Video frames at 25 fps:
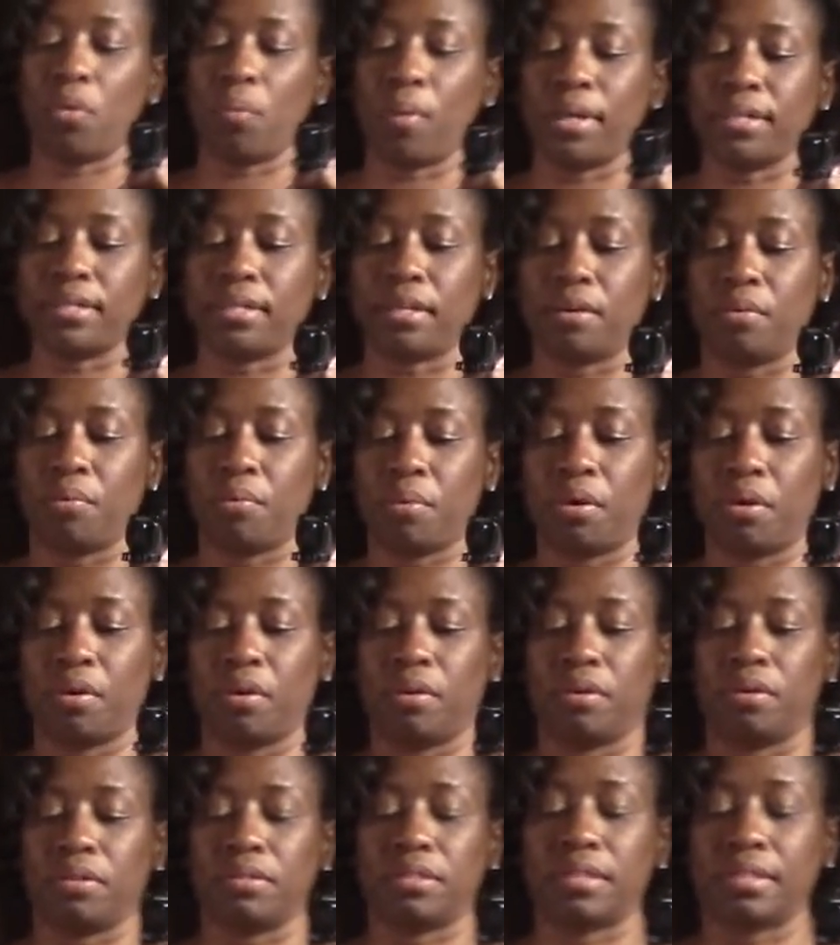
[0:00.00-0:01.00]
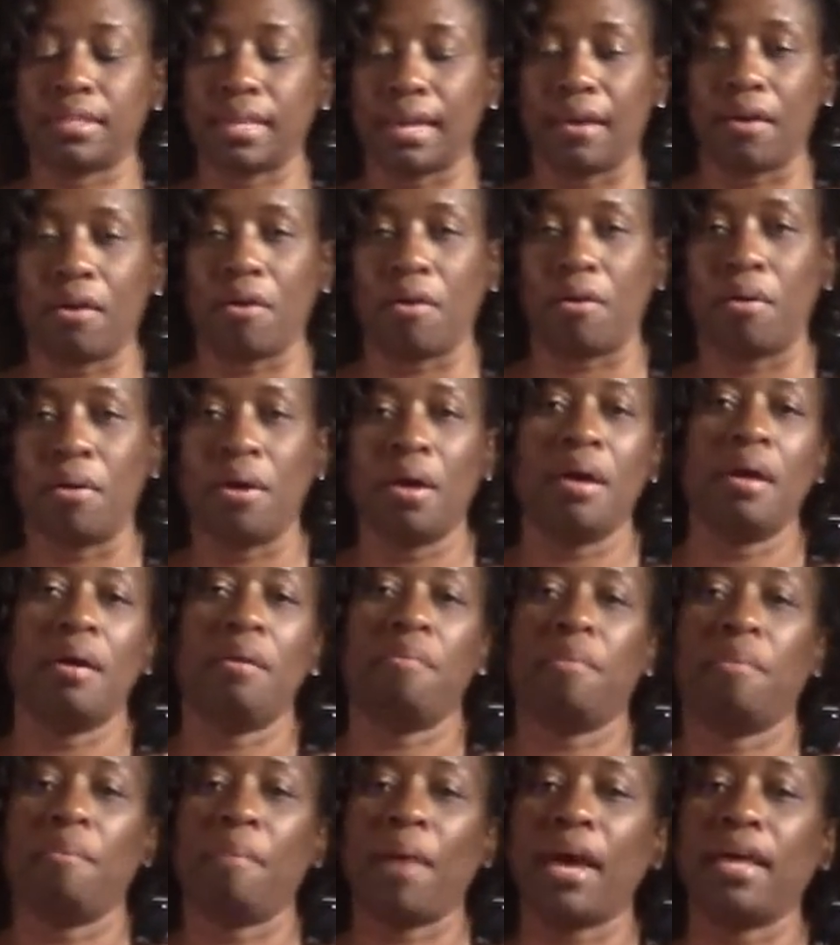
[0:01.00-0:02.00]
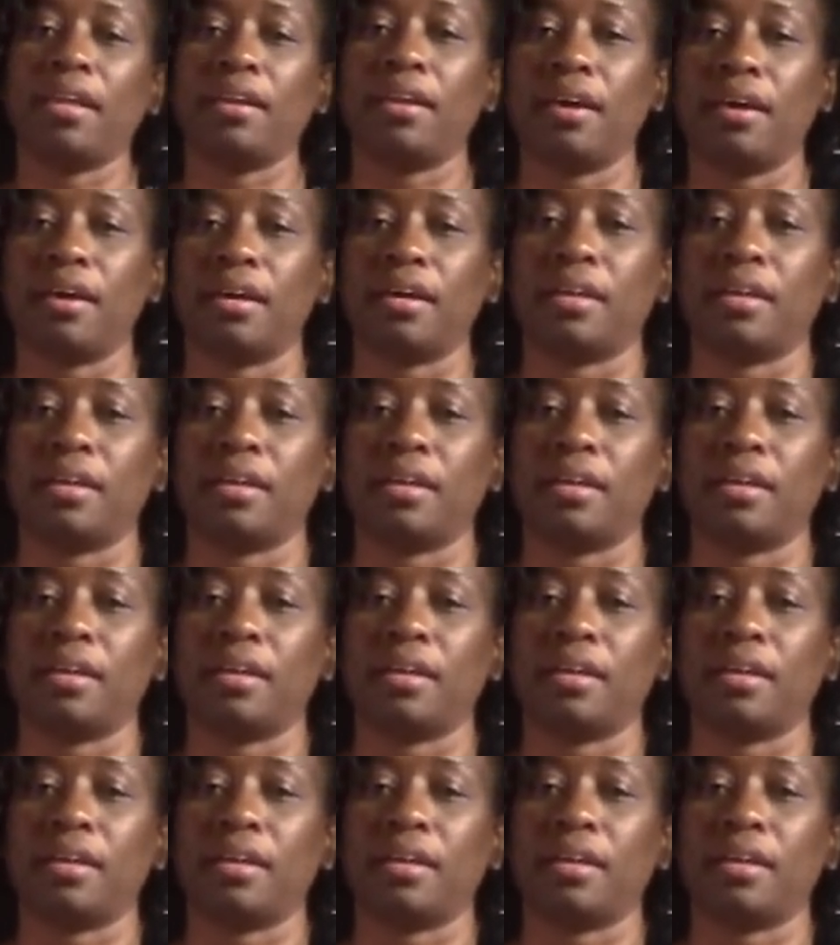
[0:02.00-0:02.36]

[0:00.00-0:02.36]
wait till it went on sale. My luck,